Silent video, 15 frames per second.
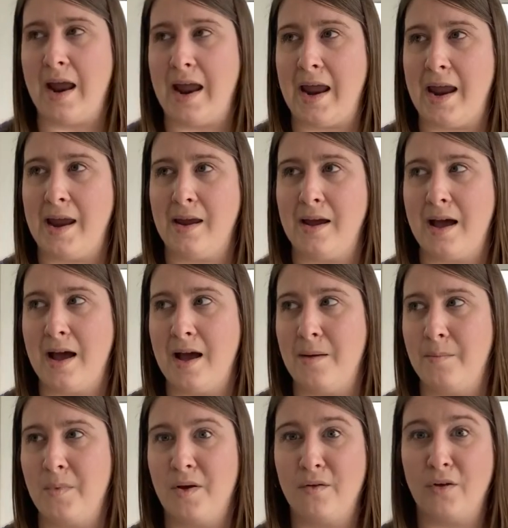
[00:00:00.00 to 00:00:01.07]
a
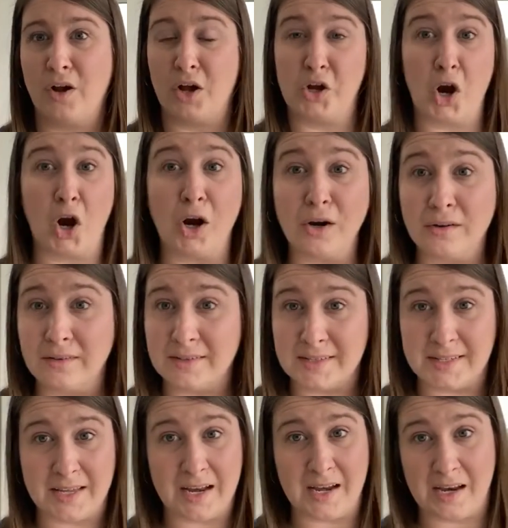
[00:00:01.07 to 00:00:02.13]
garden
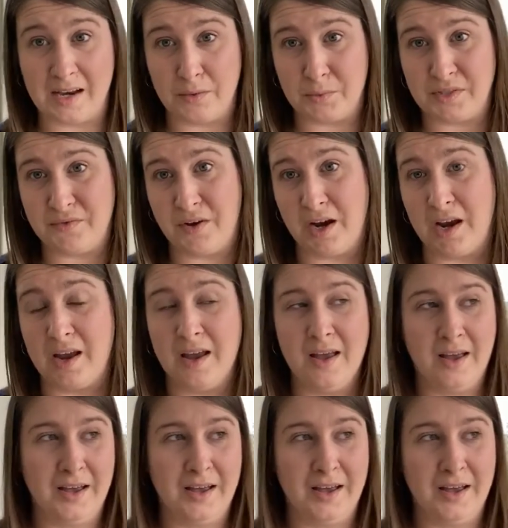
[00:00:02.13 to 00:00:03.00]
setting? It was very